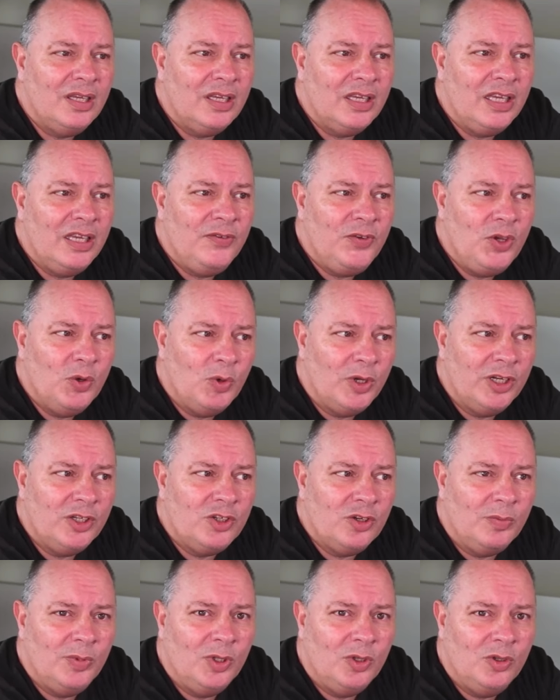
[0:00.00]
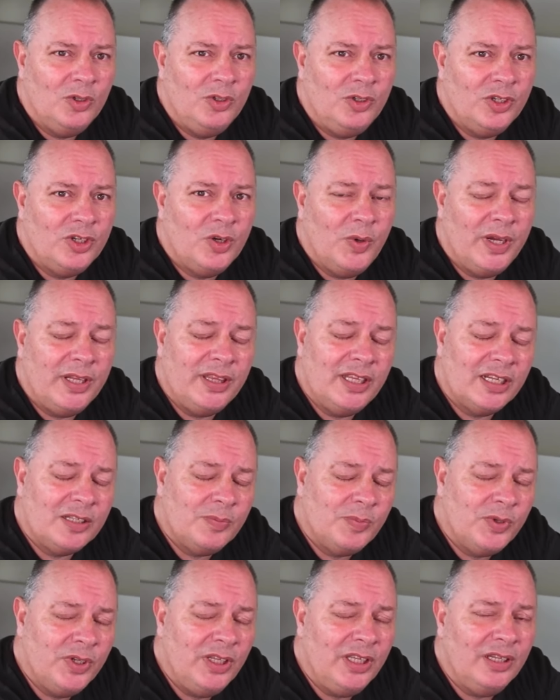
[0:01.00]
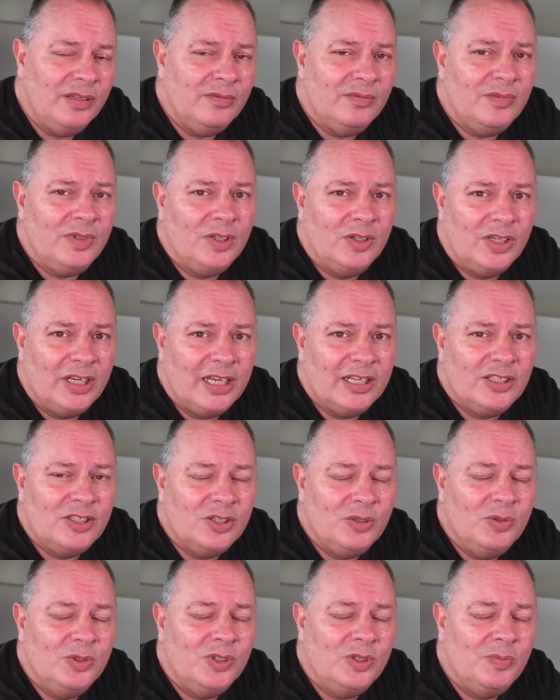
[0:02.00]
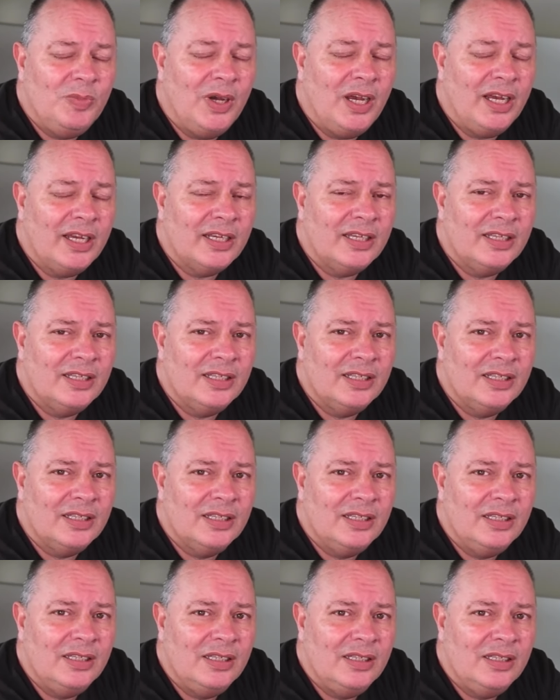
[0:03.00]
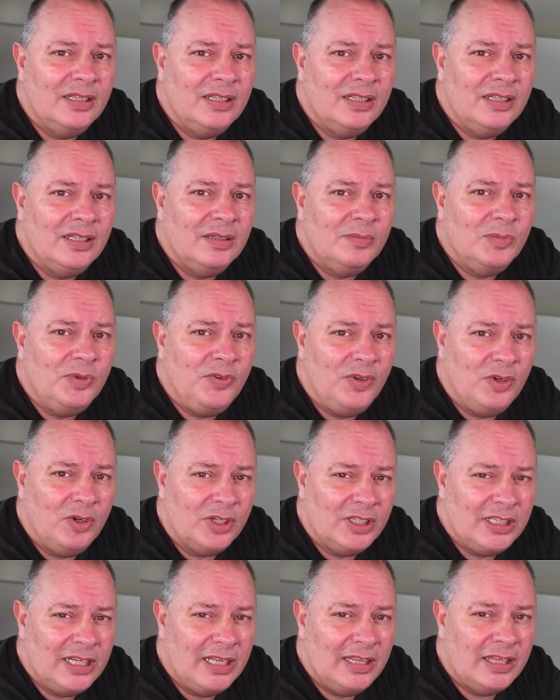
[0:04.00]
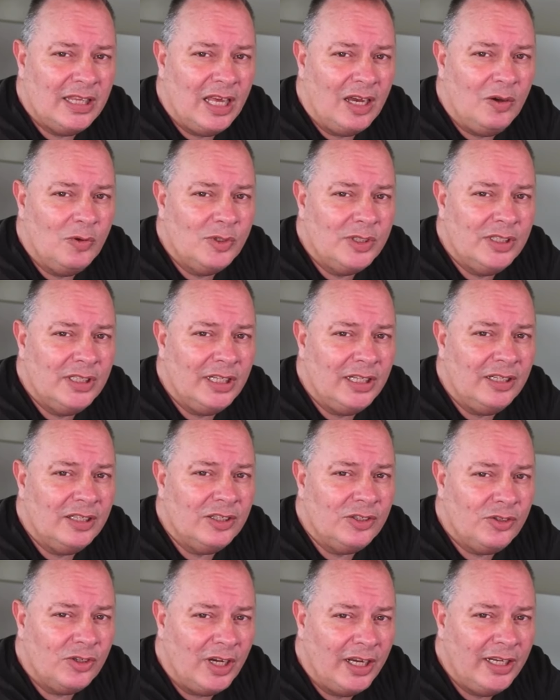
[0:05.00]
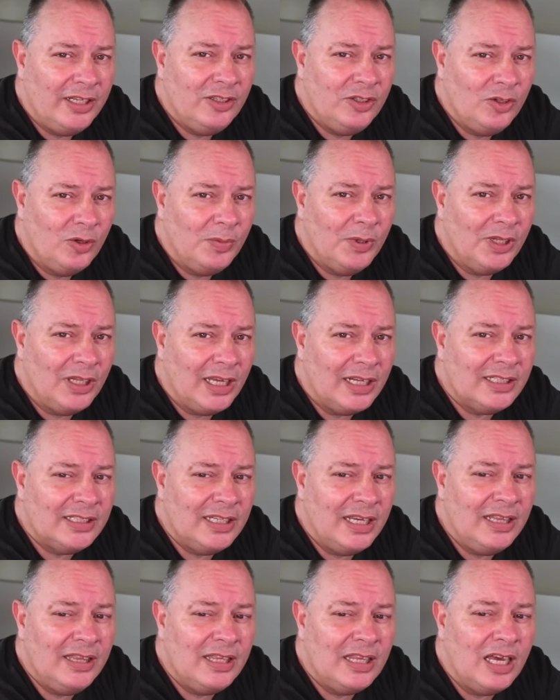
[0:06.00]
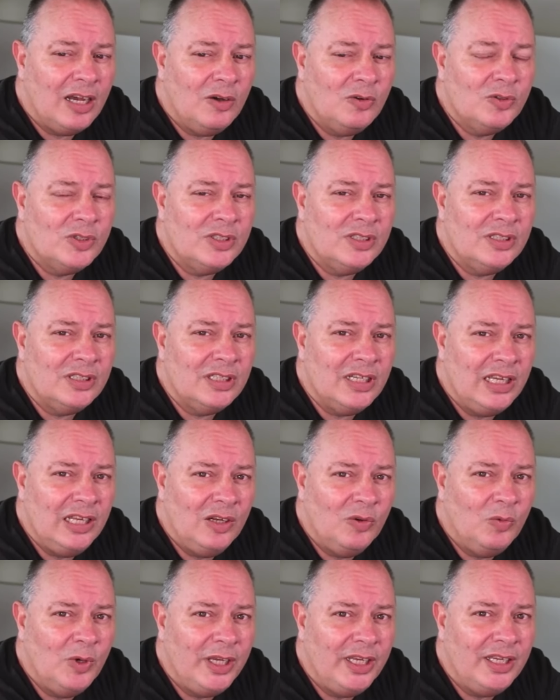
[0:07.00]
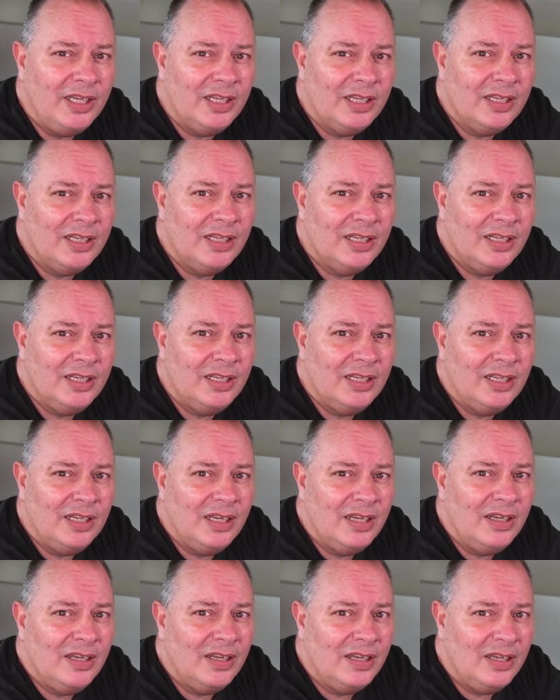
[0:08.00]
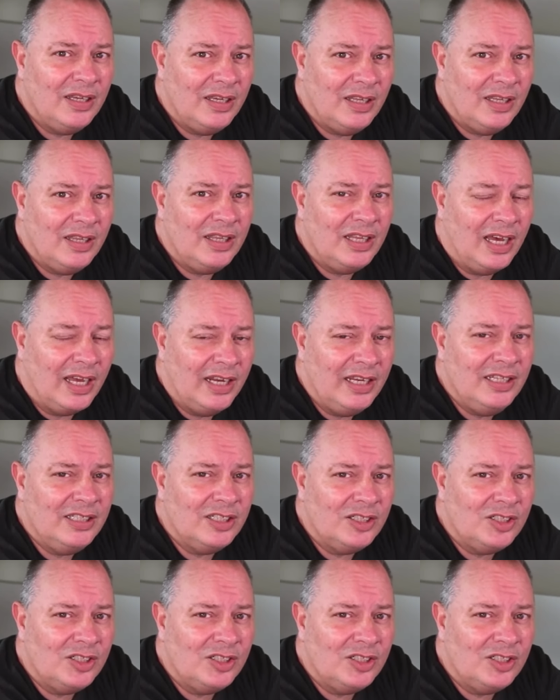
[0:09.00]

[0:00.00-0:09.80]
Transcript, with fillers: If you want to double 100 quid, that's brilliant. You're going to get 200 back. But if you've got 10,000 in to try and double that 10,000 in a week, that is a